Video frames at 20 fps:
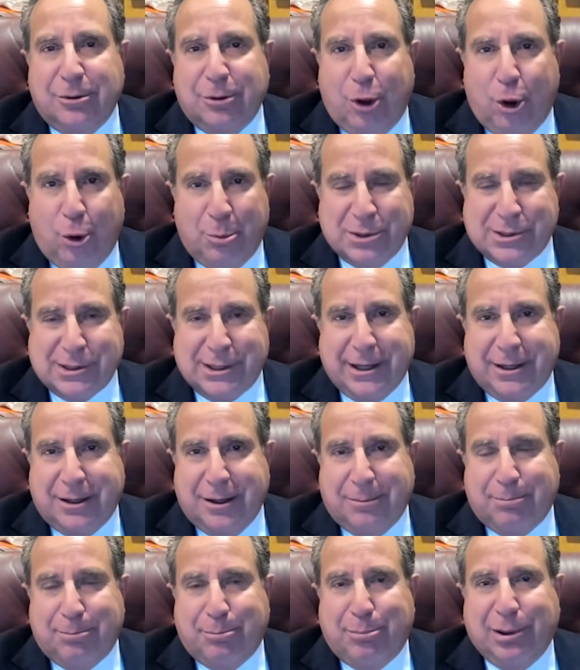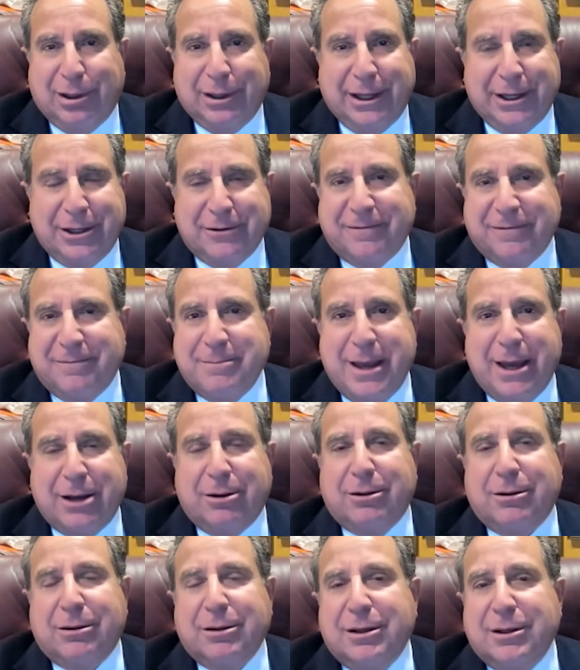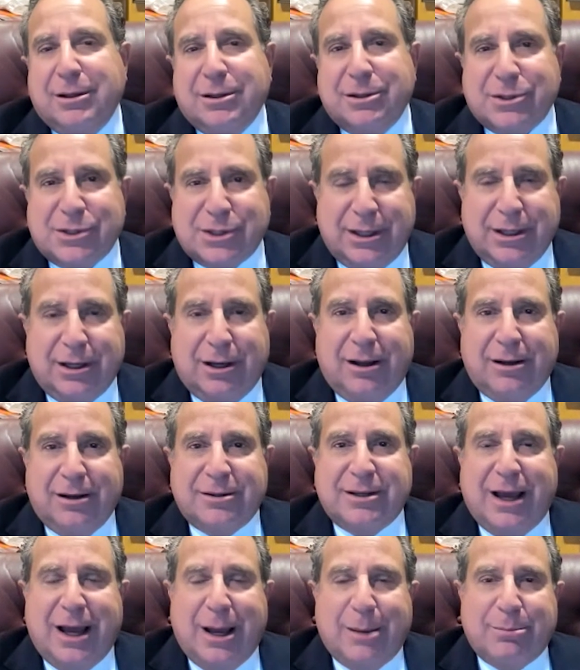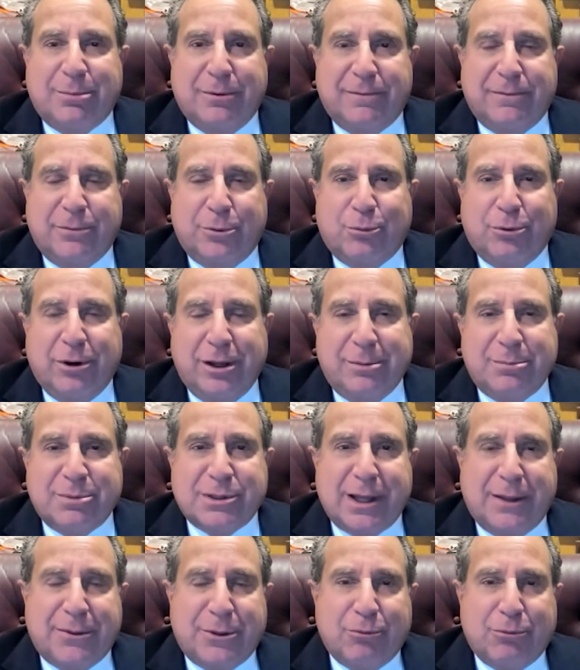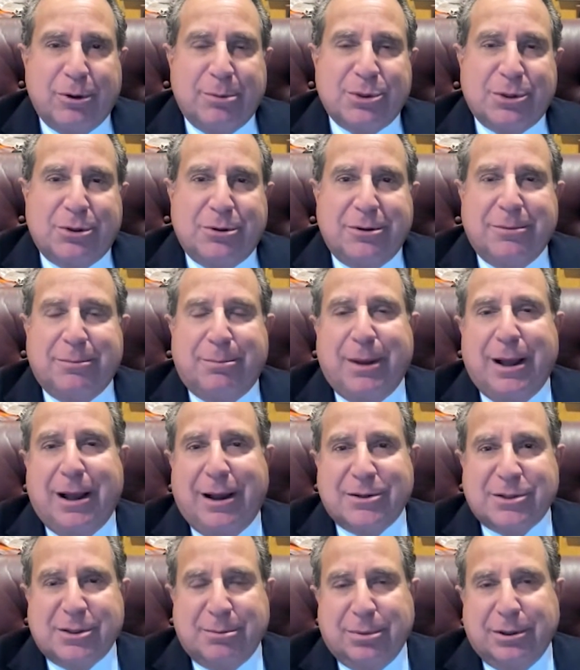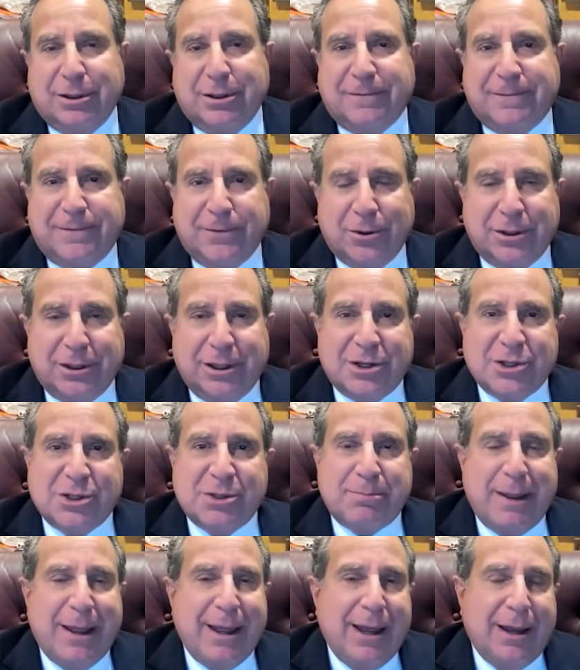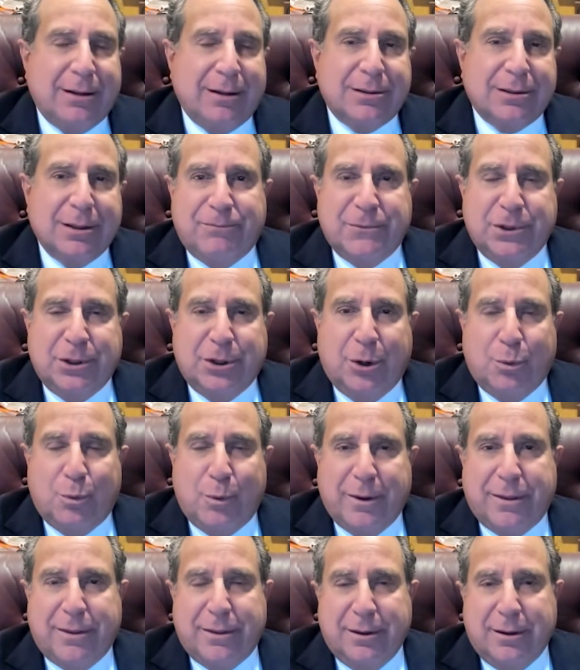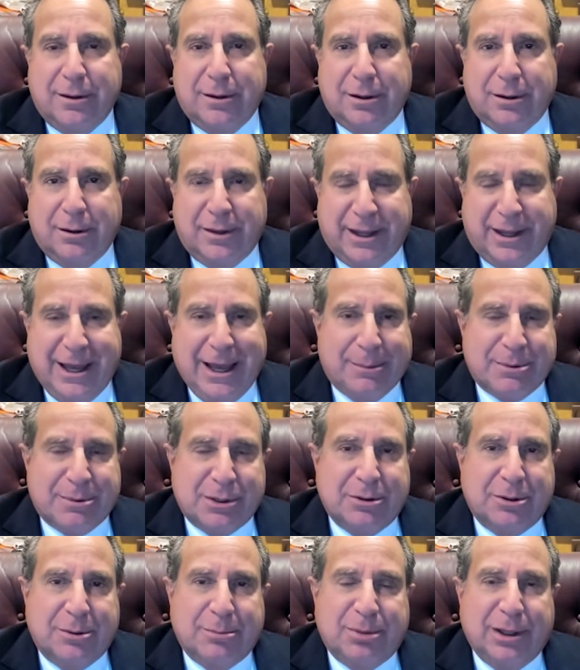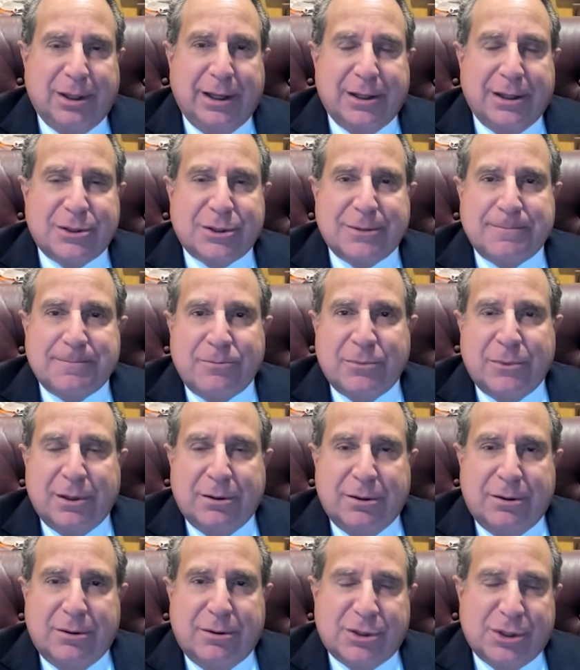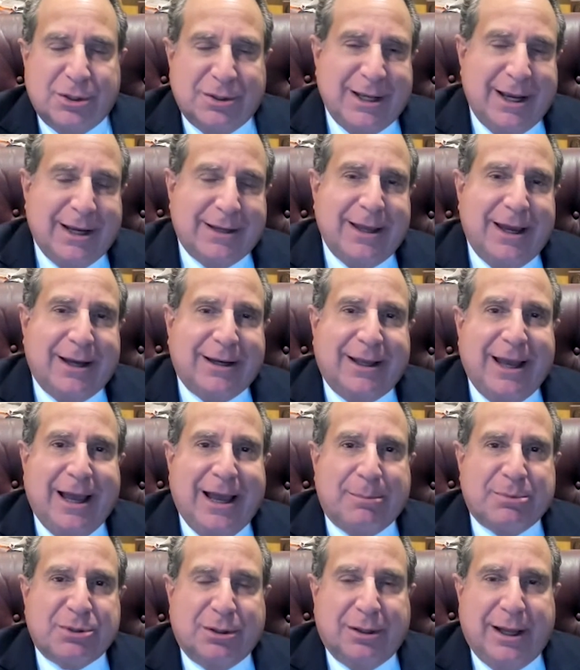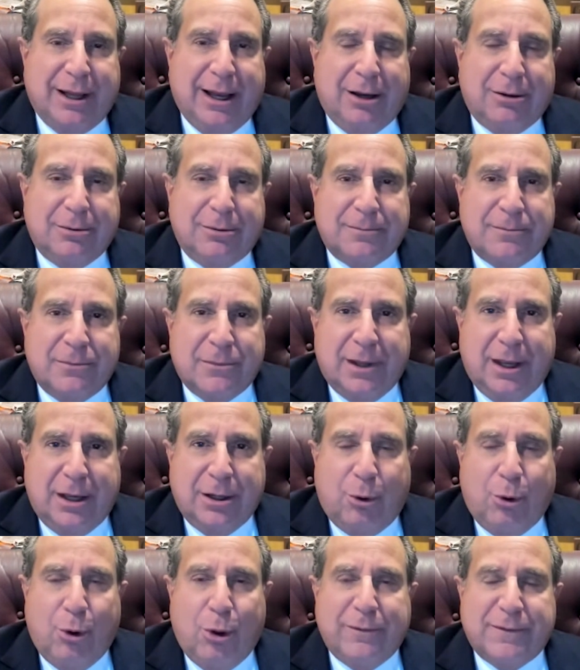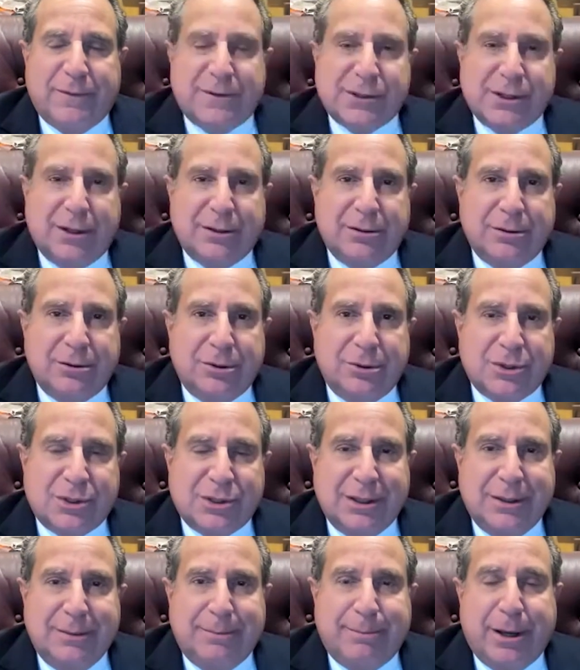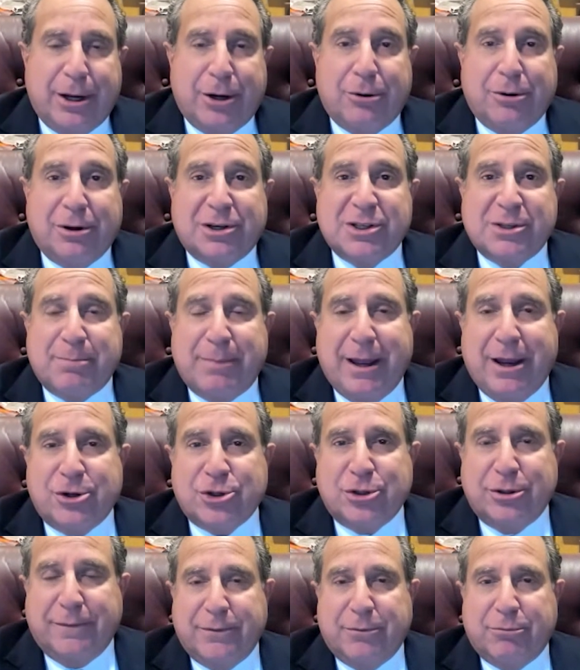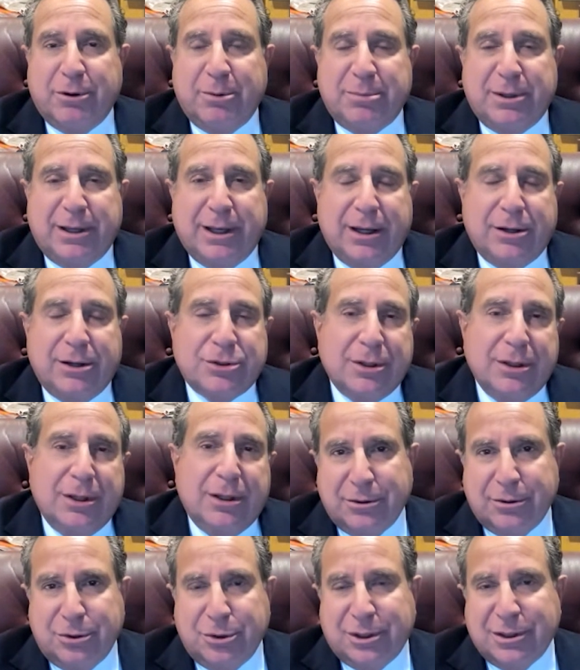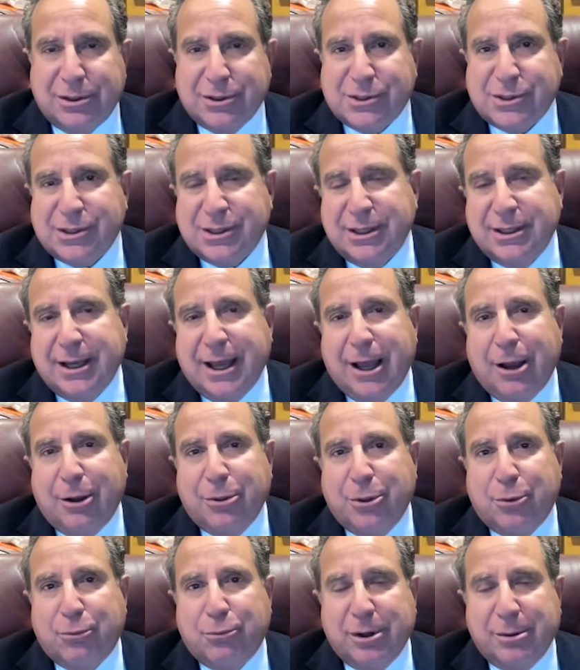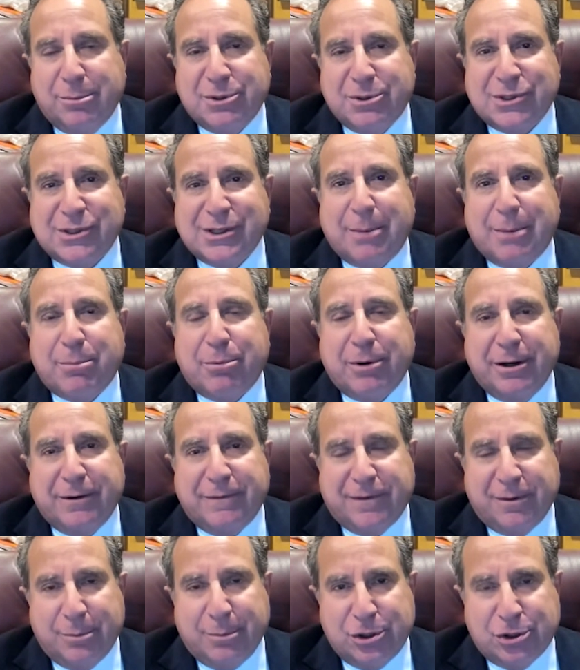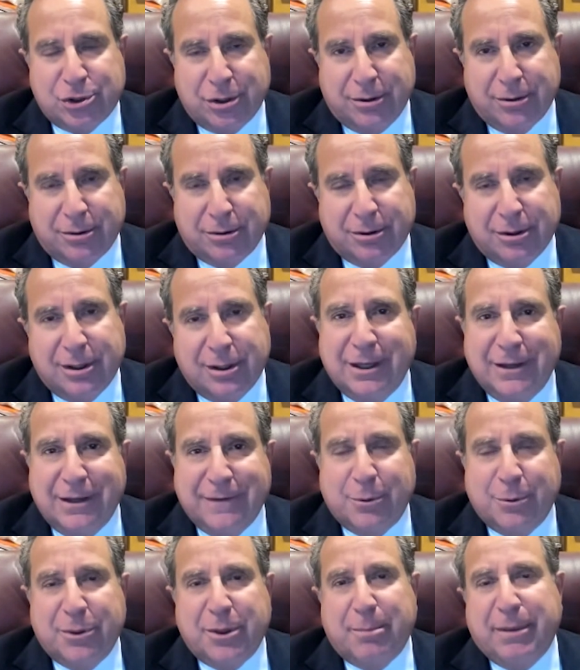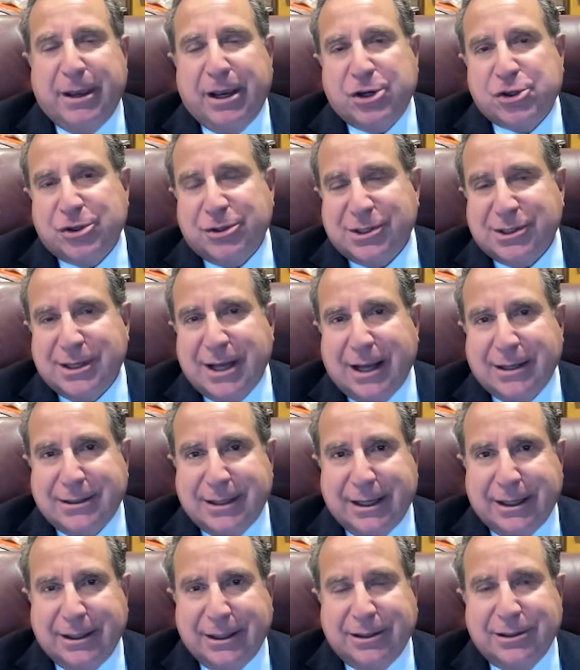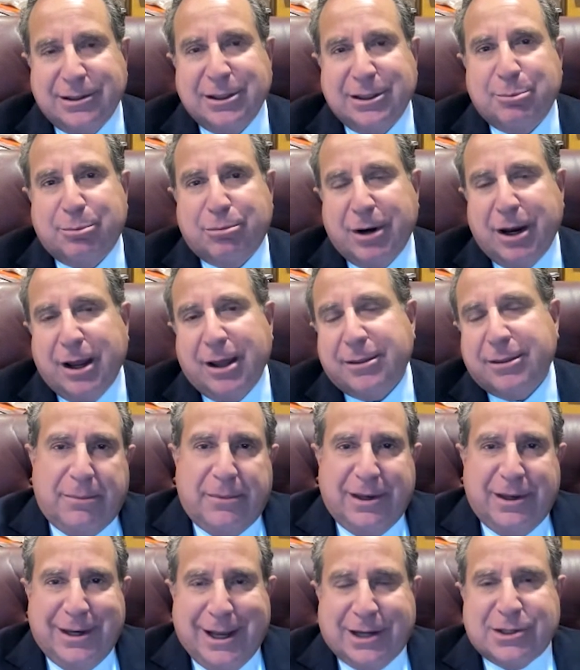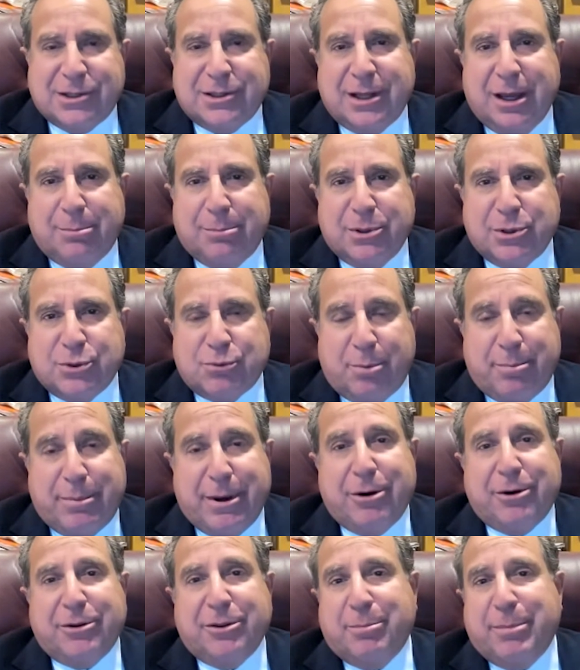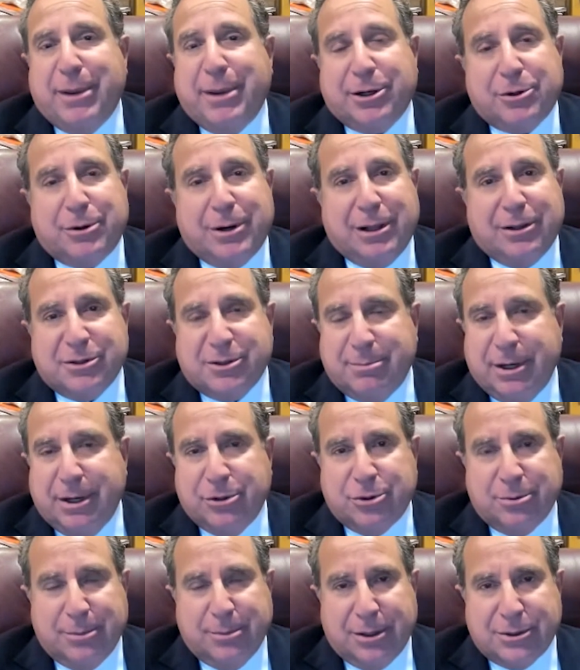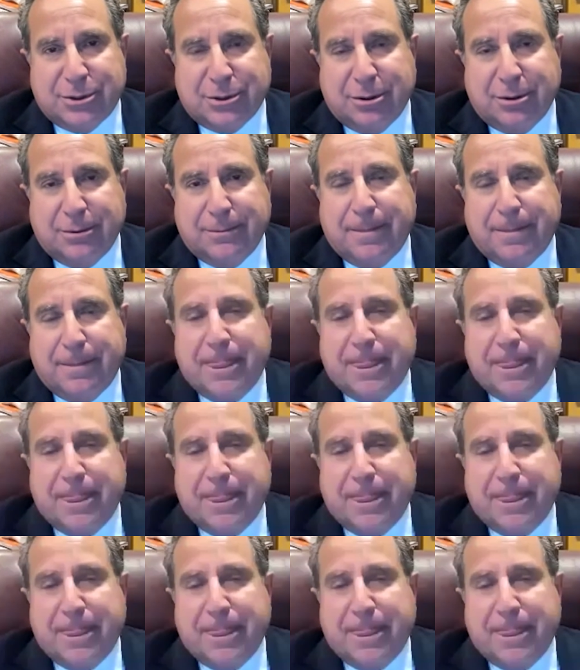almost like a plate of metal sitting on top of the ribs that the ribs couldn't possibly fully expand, with the capsule in place. So you take that capsule out, and all of a sudden you see better expansion rib cage. And you can see how the ribs separate from each other, even when the patient's not taking a deep breath. The next step is repairing the pectoralis major muscle.